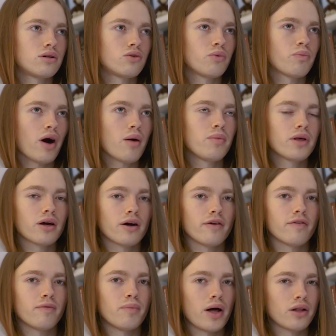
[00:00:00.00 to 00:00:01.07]
Republic
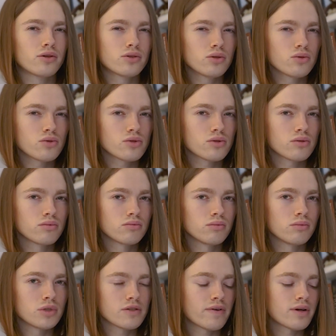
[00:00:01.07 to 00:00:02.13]
of Belarus,
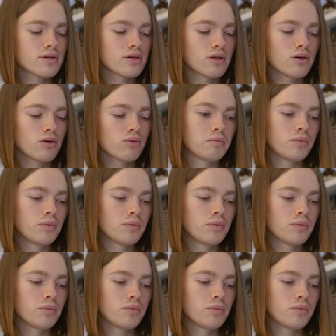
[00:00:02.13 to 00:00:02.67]
as far as I know.